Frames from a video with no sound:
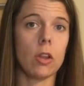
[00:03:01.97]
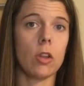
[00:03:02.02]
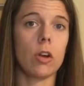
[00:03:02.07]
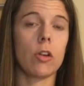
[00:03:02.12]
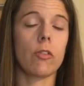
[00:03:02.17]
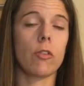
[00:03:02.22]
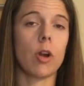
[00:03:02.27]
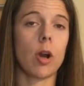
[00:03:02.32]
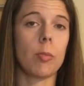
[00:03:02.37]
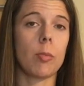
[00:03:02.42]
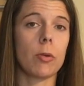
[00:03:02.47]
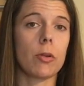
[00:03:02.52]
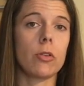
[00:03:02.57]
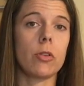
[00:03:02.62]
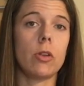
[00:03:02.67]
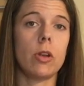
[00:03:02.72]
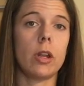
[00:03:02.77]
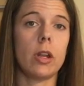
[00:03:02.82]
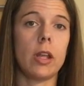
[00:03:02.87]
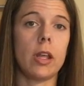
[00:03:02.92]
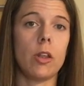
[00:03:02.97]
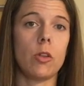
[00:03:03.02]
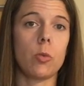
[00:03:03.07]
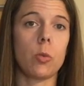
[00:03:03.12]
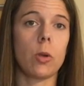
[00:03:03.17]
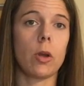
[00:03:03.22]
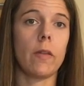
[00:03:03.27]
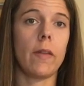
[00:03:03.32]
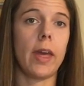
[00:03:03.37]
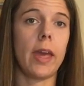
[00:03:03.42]
Look for opportunities
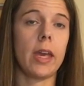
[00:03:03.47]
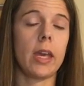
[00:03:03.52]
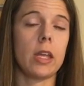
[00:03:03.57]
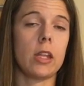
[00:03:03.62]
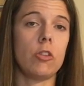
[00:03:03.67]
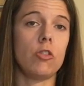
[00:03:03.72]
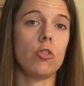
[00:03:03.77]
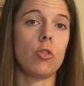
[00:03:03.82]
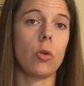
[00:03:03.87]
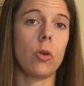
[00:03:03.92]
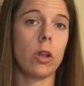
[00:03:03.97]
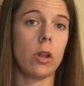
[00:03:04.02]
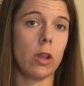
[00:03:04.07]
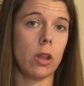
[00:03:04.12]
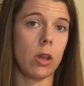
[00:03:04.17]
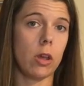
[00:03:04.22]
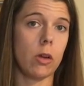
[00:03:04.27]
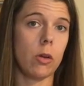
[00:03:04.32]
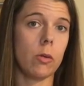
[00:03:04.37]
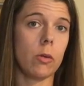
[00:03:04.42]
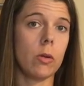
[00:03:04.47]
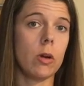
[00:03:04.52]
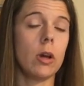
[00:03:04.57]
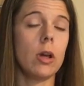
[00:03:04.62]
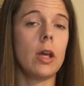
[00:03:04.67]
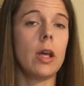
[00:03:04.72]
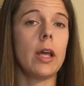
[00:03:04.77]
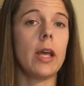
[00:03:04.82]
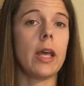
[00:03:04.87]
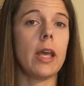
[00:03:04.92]
where they can join you,
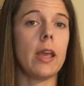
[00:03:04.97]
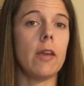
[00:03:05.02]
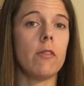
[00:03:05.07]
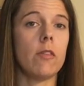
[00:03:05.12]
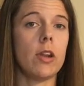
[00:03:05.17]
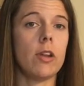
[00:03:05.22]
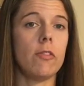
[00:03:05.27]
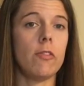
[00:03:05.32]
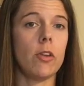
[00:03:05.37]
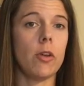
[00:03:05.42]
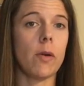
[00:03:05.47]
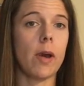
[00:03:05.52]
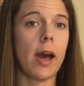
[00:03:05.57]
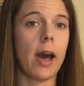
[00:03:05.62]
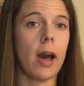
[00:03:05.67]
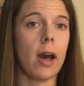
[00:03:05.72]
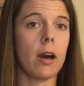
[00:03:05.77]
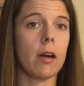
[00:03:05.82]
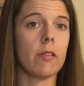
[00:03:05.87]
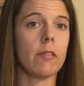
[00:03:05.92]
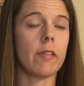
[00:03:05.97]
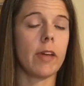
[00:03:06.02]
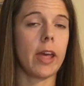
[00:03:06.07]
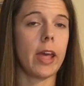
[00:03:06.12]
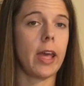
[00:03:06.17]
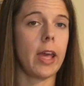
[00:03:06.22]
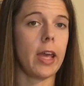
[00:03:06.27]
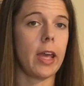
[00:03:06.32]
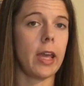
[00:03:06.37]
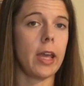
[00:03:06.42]
even if you have
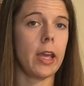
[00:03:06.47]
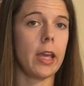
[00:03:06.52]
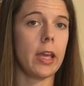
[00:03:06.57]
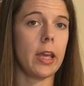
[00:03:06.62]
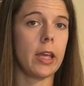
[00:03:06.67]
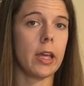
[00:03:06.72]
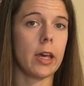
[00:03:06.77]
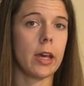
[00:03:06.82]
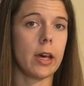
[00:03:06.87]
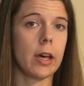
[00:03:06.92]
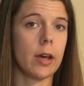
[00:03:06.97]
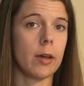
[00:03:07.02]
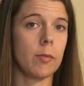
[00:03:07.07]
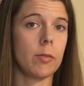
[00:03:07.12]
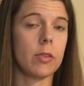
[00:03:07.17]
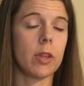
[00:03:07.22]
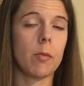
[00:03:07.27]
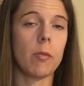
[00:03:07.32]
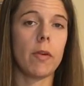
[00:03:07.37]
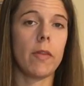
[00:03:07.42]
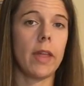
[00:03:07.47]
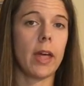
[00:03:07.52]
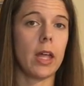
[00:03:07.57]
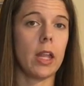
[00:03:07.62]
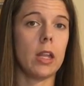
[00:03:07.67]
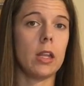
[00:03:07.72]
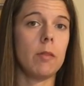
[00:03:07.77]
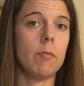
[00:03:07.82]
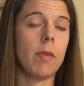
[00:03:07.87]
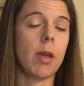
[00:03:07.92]
someone
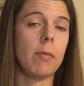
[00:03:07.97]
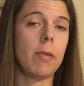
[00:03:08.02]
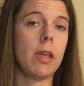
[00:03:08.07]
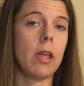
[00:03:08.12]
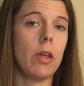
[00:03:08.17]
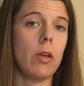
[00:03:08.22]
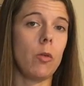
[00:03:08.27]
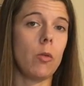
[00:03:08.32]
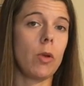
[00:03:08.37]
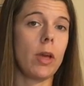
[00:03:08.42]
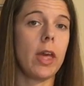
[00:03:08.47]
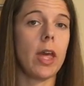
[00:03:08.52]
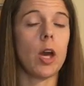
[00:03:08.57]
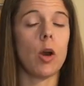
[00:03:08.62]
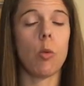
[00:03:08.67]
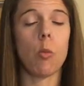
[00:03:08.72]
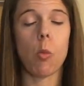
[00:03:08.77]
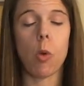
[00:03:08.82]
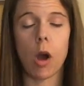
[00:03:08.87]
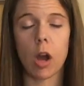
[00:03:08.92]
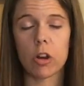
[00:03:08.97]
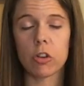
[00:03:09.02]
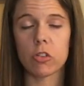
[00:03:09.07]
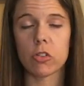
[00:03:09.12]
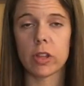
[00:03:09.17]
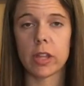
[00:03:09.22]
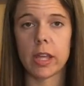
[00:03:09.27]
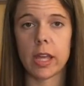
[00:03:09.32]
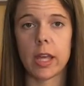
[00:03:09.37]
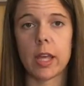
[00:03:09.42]
that maybe can't watch
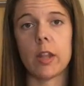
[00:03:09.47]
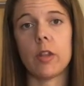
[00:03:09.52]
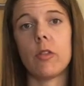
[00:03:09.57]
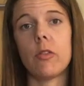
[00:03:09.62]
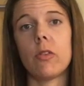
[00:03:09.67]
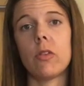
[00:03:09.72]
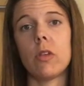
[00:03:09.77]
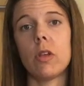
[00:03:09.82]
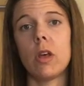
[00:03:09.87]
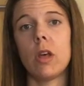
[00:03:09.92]
the kids,